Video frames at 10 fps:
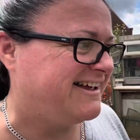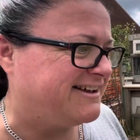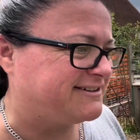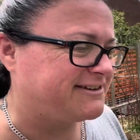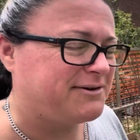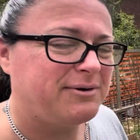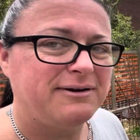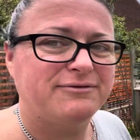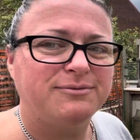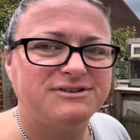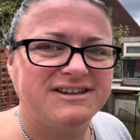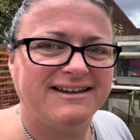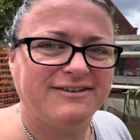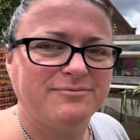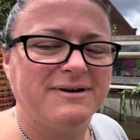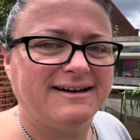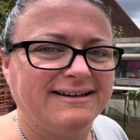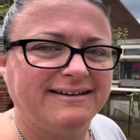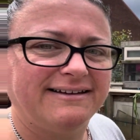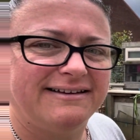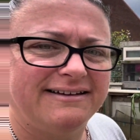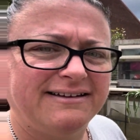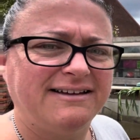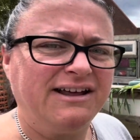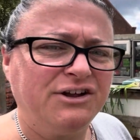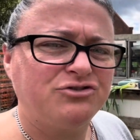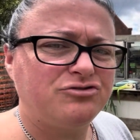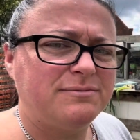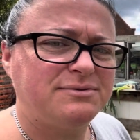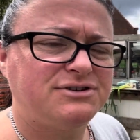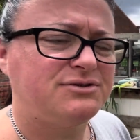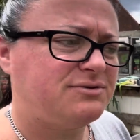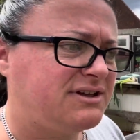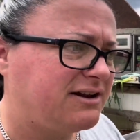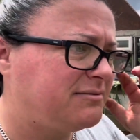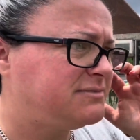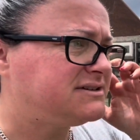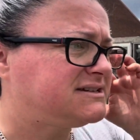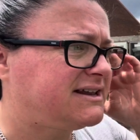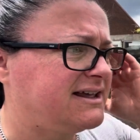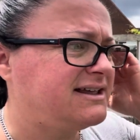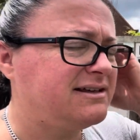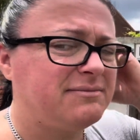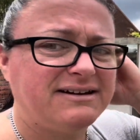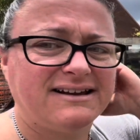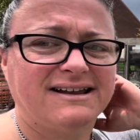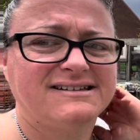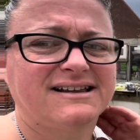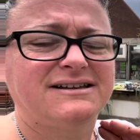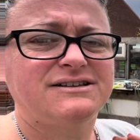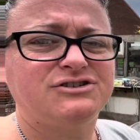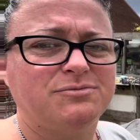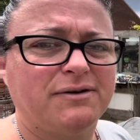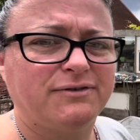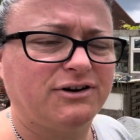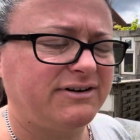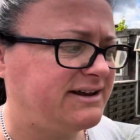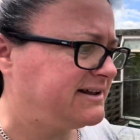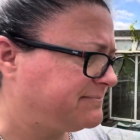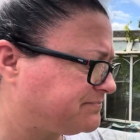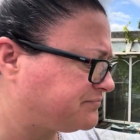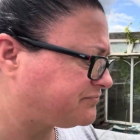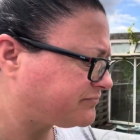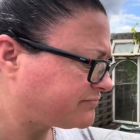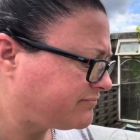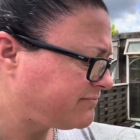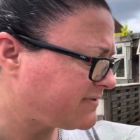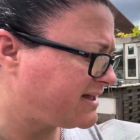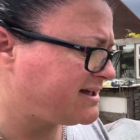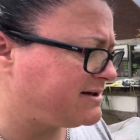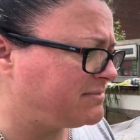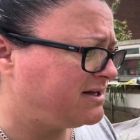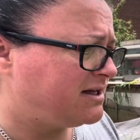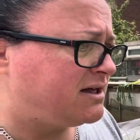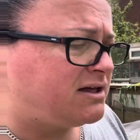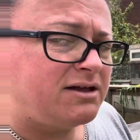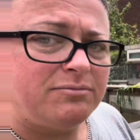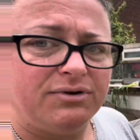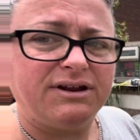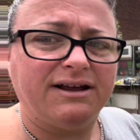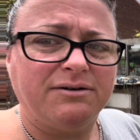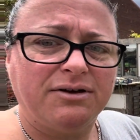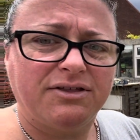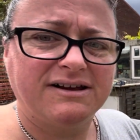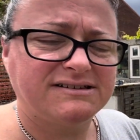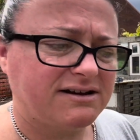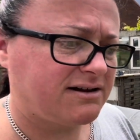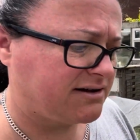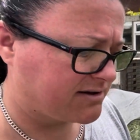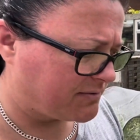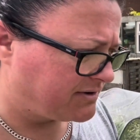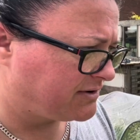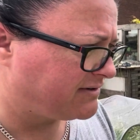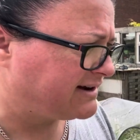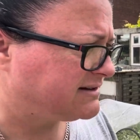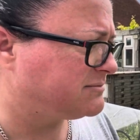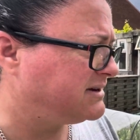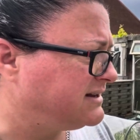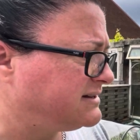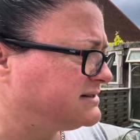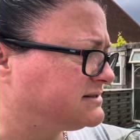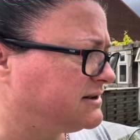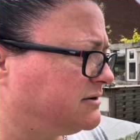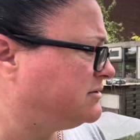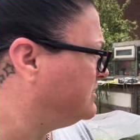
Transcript: So I've come to the end of my trip to the allotment today. My dad has had to zoom off already. But you know, things are going all right at the minute, so